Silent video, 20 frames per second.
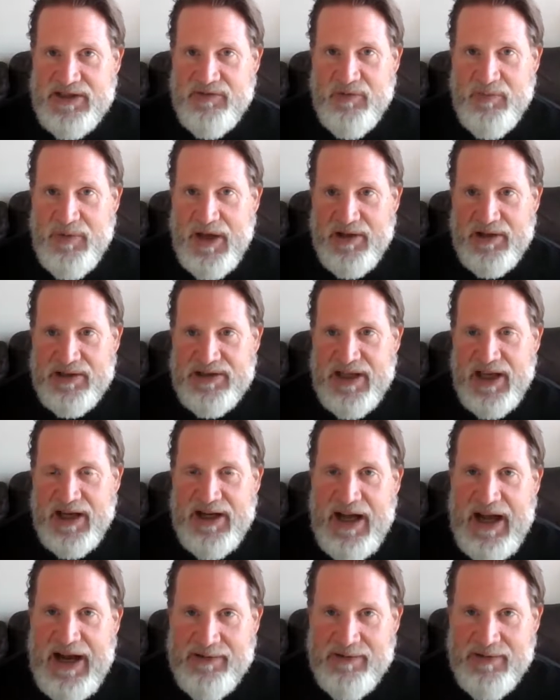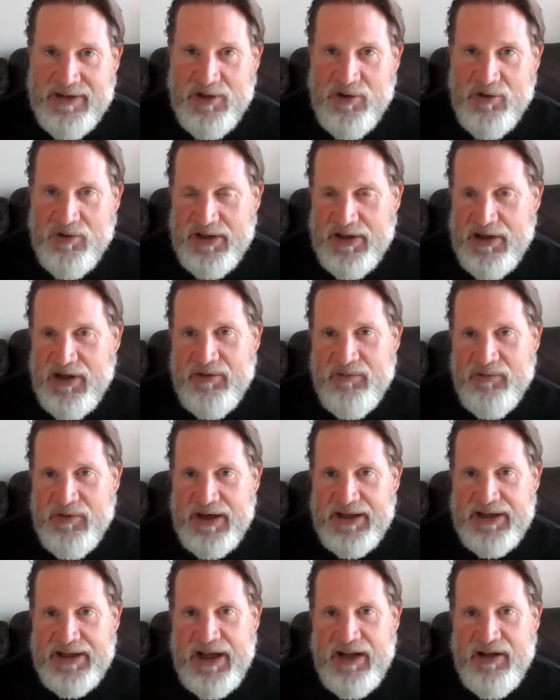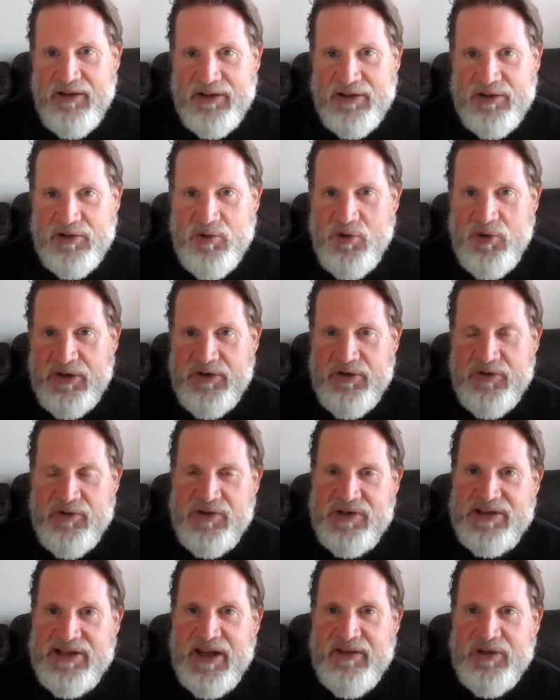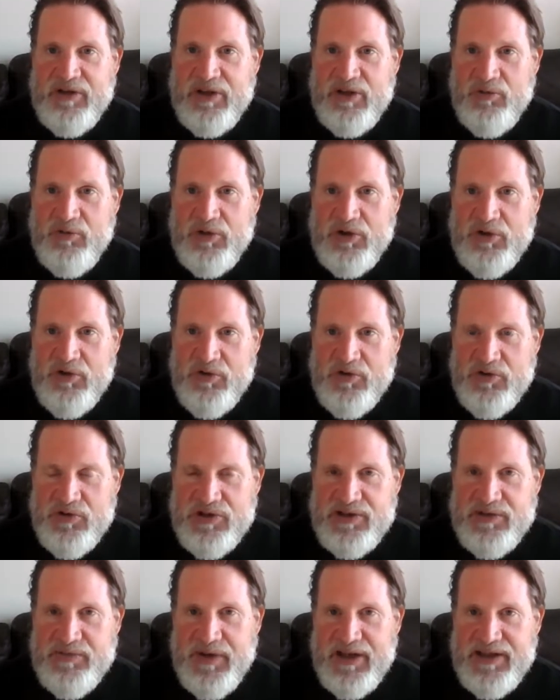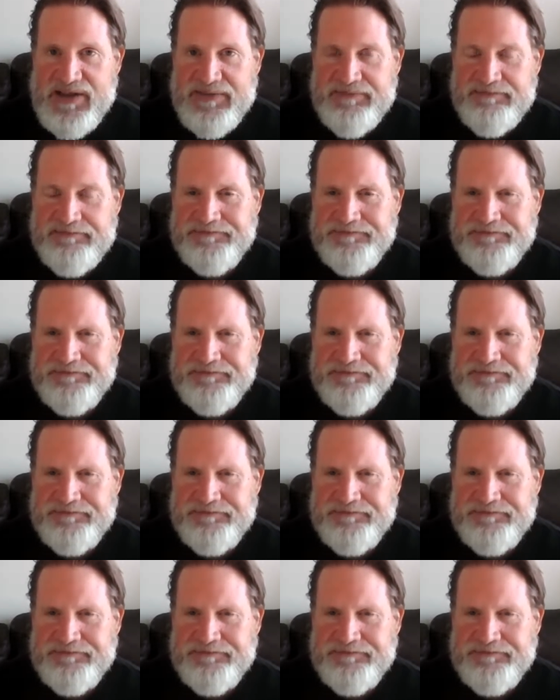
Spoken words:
amount of tech hiring going on right now and going through this heavy recruiter space.